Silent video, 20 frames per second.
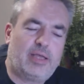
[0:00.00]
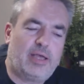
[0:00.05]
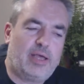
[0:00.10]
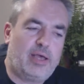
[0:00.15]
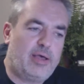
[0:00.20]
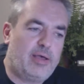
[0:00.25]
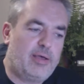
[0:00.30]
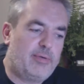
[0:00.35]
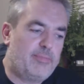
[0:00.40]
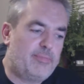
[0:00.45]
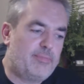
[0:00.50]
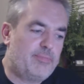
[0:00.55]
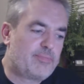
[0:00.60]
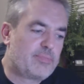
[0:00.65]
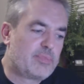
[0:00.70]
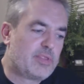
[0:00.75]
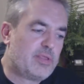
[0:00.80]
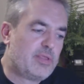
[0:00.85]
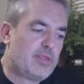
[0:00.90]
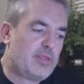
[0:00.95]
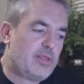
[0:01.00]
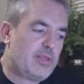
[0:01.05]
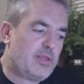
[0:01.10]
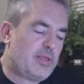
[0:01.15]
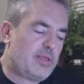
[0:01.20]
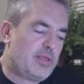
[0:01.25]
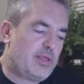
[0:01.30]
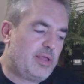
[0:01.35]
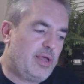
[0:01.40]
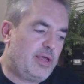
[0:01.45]

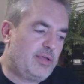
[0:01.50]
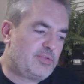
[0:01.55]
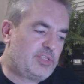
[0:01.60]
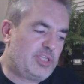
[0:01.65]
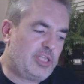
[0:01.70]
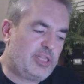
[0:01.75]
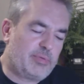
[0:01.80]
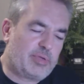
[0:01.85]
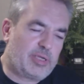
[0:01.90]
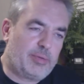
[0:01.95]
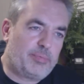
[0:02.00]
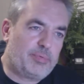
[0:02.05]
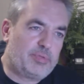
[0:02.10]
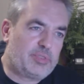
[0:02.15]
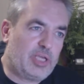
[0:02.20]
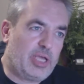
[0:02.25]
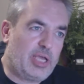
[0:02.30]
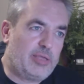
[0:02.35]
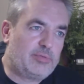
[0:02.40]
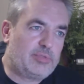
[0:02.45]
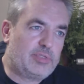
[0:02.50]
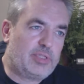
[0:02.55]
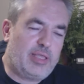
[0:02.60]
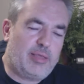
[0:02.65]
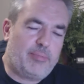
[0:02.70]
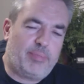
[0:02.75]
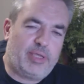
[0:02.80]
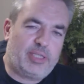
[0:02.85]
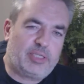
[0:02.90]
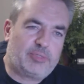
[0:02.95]
I've seen them a couple of times, and
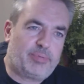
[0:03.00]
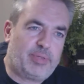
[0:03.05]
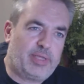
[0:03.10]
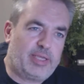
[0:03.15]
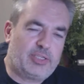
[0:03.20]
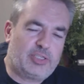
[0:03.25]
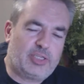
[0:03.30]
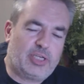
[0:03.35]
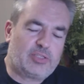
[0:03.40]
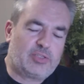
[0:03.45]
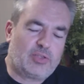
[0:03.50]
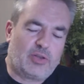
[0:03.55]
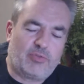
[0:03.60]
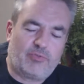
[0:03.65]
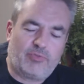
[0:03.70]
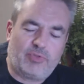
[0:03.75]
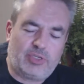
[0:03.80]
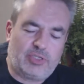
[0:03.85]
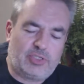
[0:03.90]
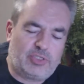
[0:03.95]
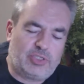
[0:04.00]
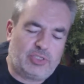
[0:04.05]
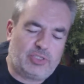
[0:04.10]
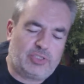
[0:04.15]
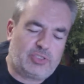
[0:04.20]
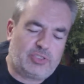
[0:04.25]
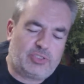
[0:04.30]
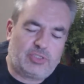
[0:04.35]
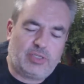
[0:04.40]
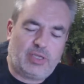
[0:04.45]
their bass player Jack Donovan is
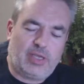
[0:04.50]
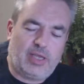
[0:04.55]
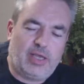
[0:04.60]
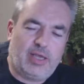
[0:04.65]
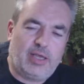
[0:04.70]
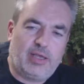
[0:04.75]
just